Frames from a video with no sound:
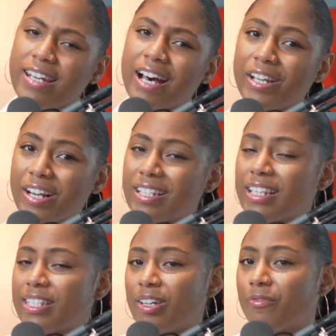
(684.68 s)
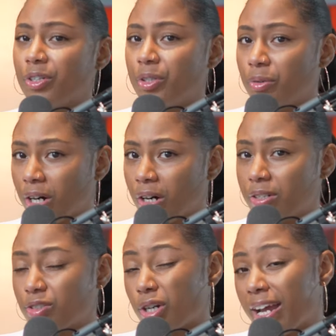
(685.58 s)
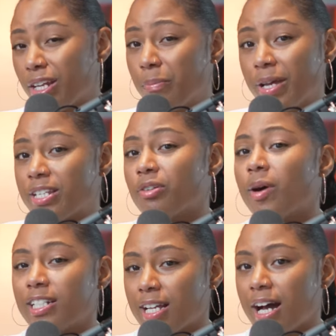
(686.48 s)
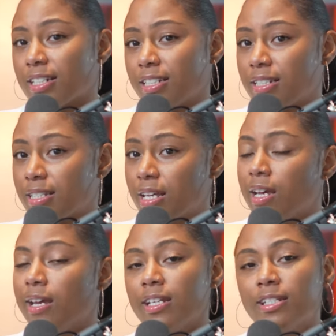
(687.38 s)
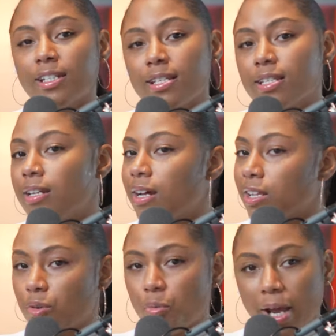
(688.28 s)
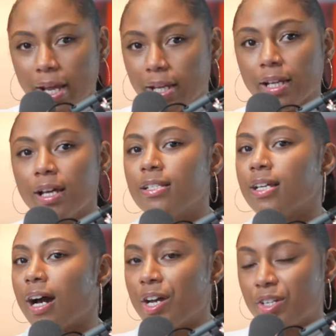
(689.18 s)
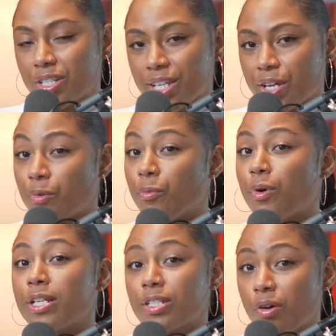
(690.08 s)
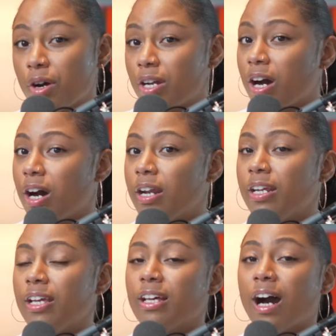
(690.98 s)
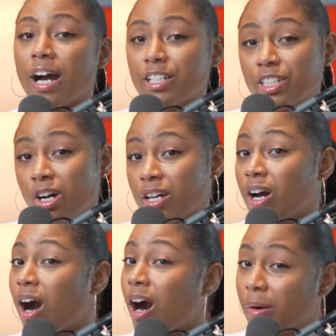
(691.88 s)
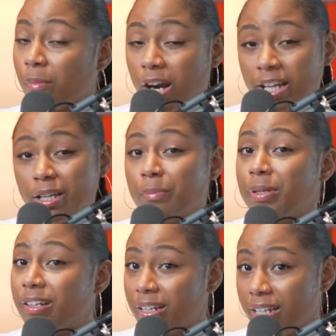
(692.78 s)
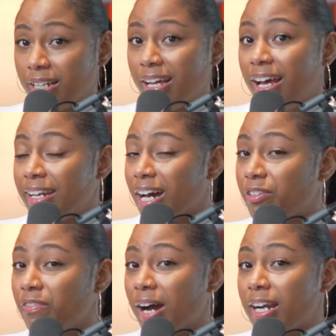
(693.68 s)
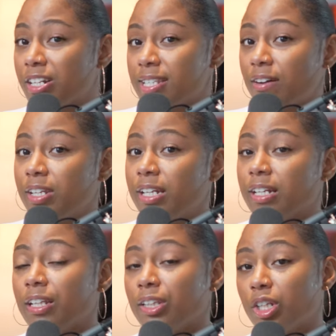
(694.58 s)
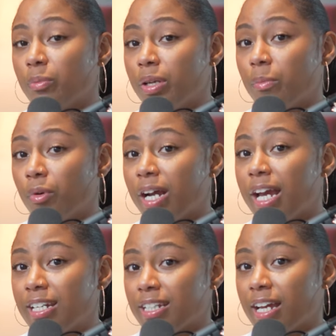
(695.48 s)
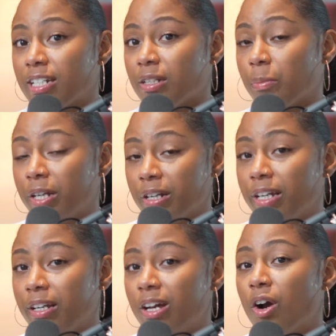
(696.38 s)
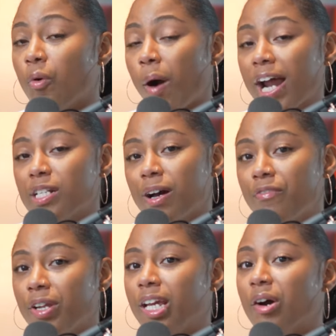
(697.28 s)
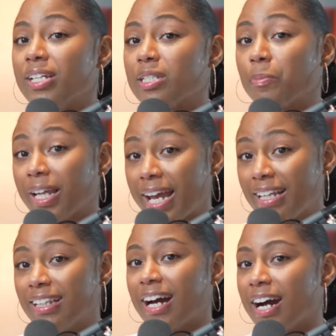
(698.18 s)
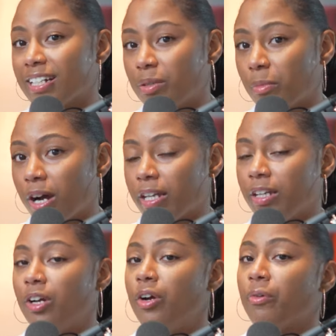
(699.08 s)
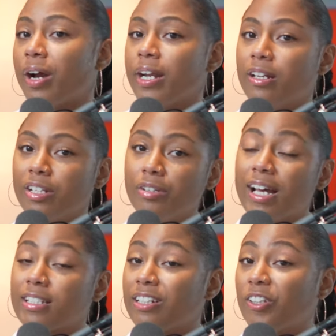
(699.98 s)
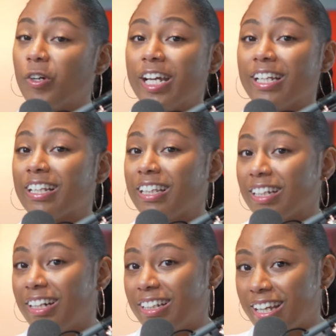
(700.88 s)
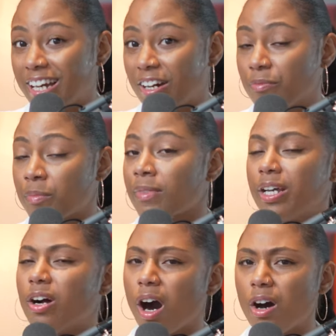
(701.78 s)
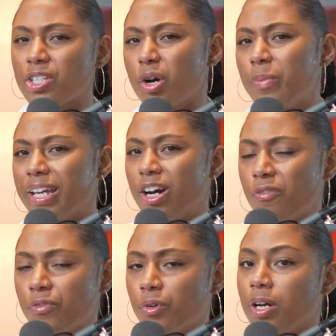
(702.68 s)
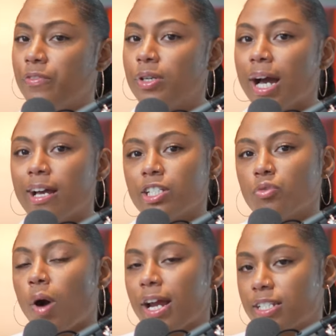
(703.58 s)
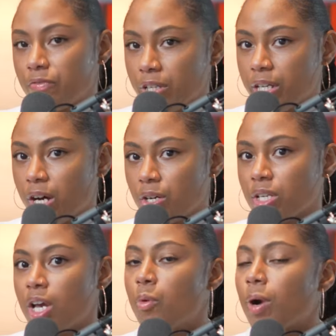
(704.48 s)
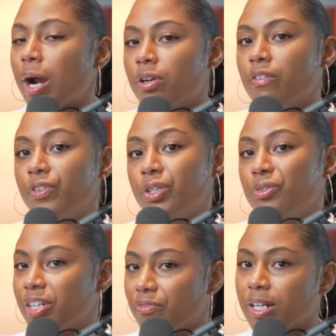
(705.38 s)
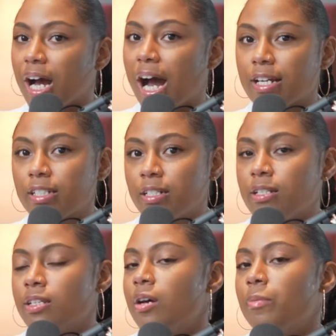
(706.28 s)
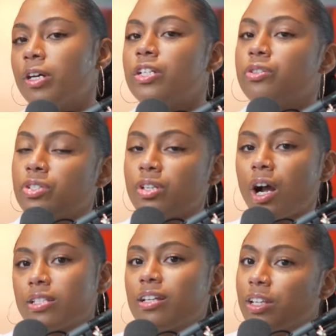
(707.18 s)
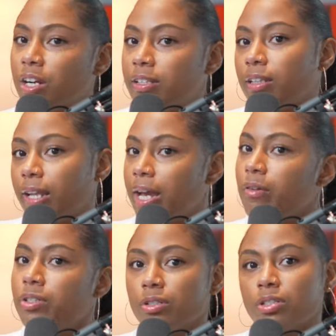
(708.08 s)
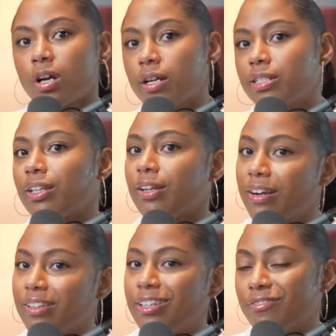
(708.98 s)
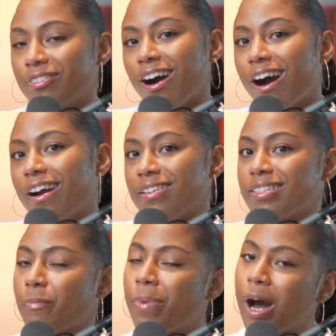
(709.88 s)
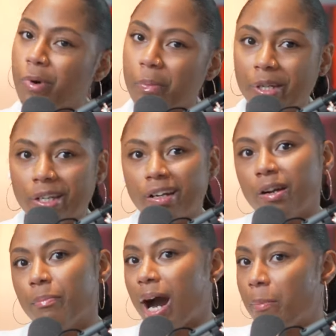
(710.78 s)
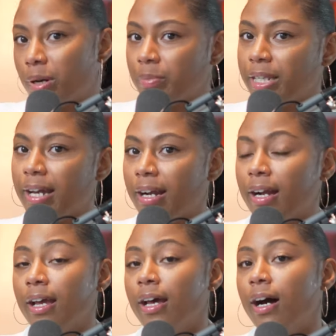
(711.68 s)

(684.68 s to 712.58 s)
Now, here's a tip for you all. Try your best to watch the auctions. It's just another way to understand what's going on in the auction or the art market, period. Now, if you find yourself needing a little bit more education, period, watch my video explaining the auction market right here. You guys can go ahead and click on it now. It'll also be helpful if you guys just watch the videos where I review different auctions, because you'll start to learn the language. You'll start to learn the different artists that pop up here and pop up there.